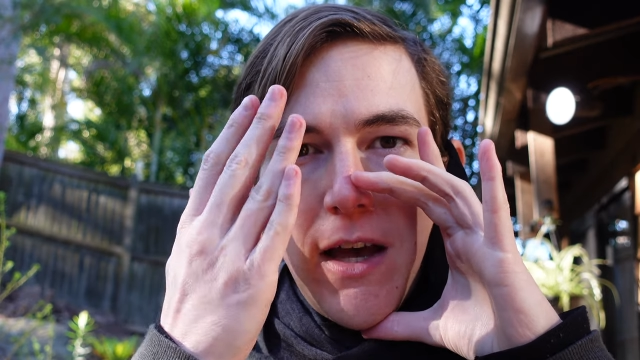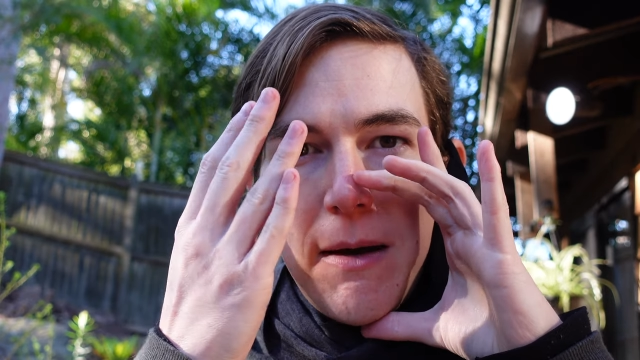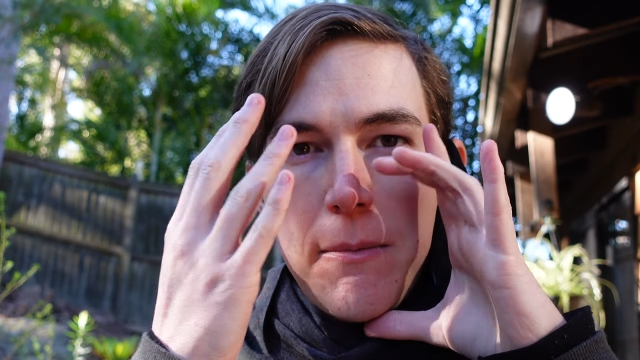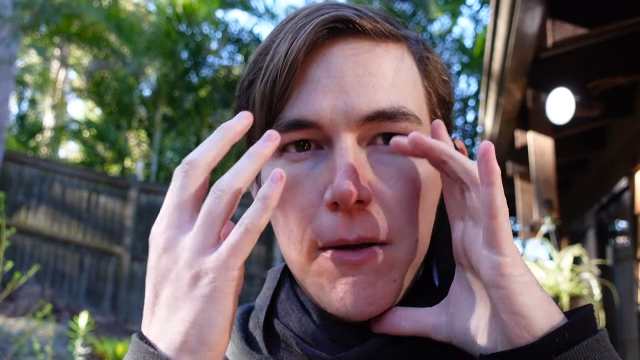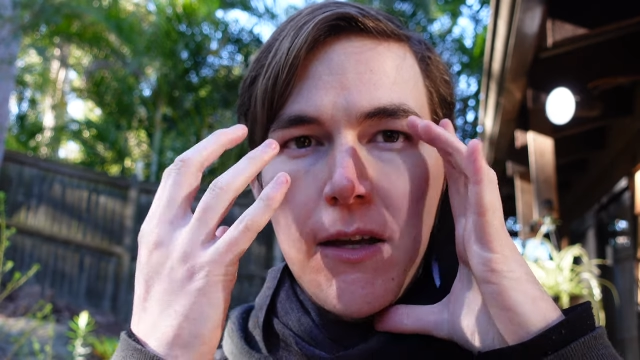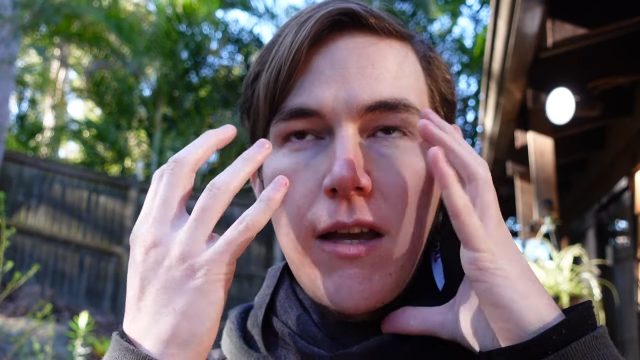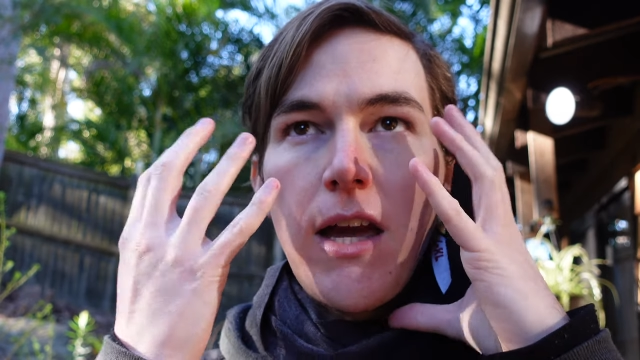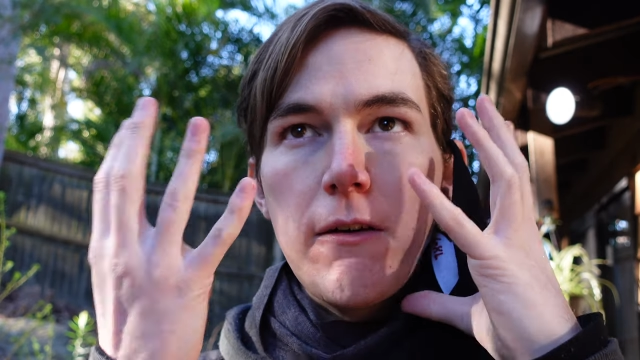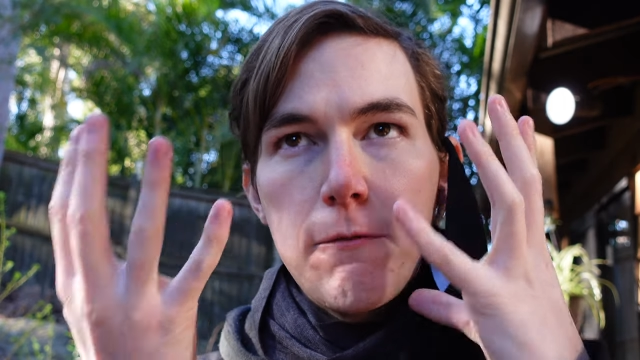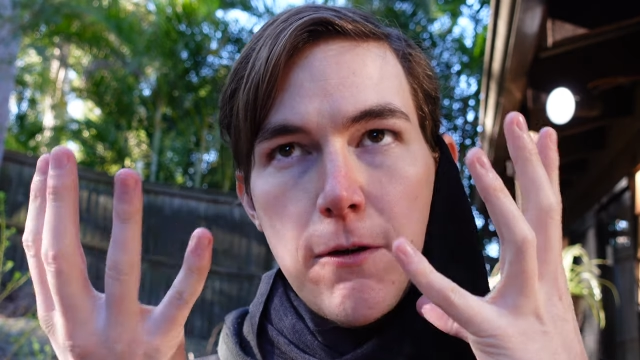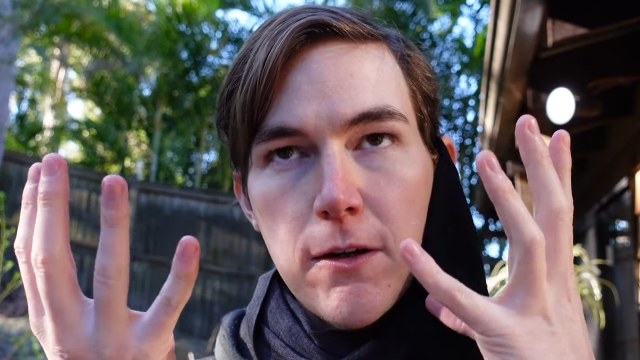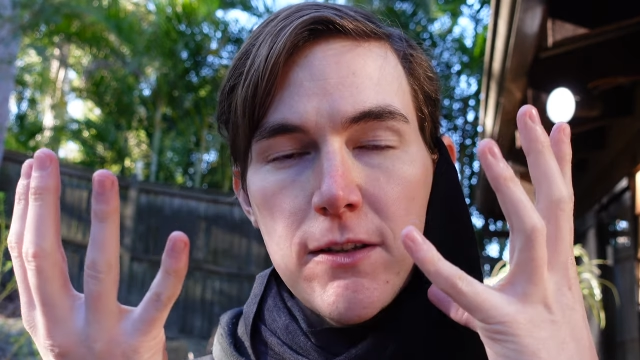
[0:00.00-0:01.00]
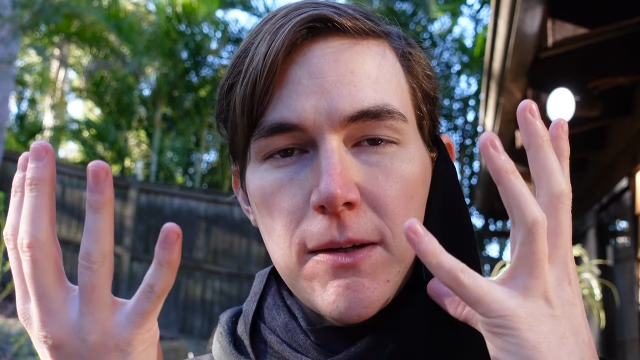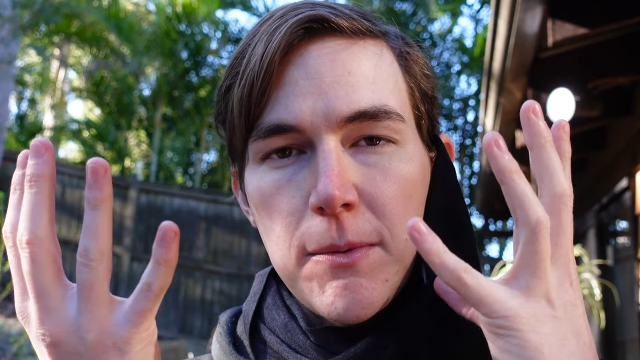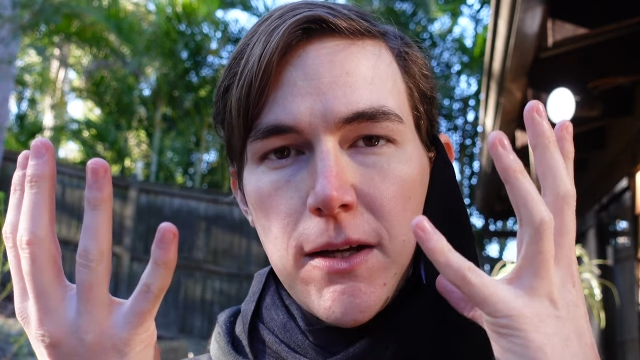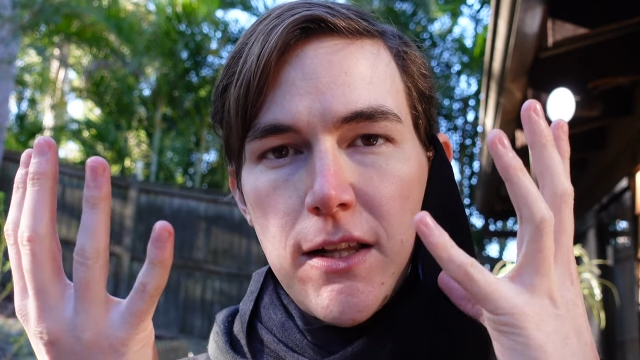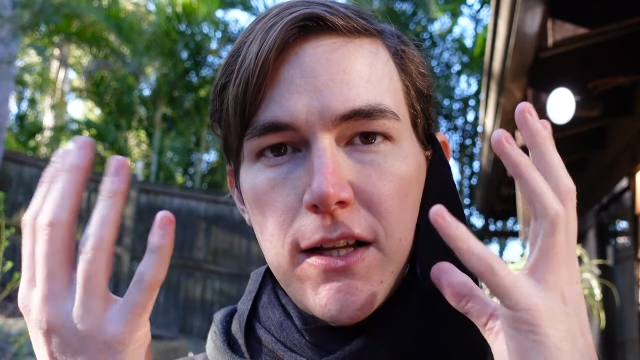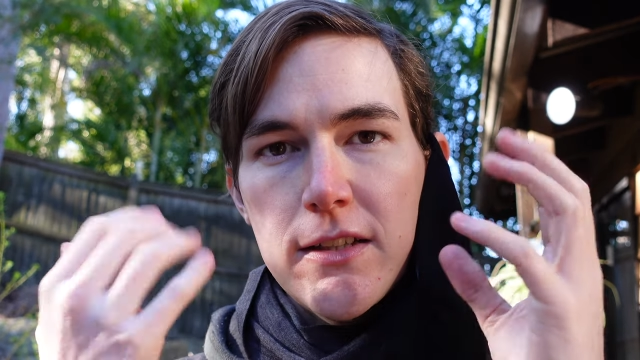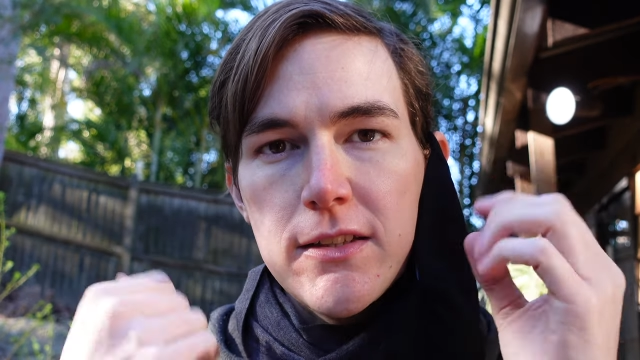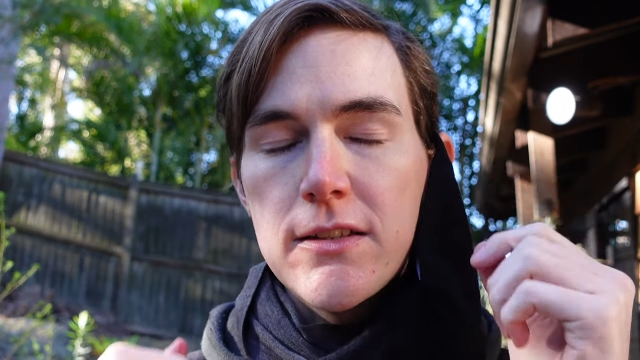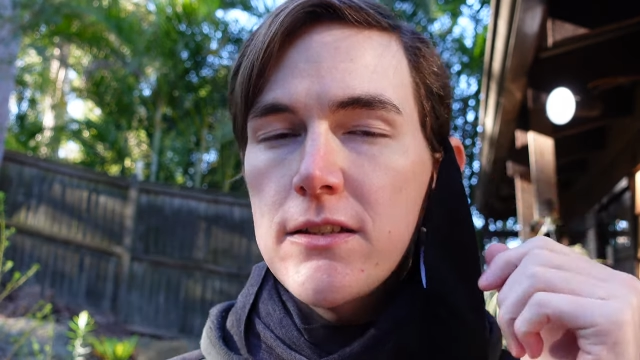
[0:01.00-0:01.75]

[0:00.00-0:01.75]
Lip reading: up and fogs up your glasses.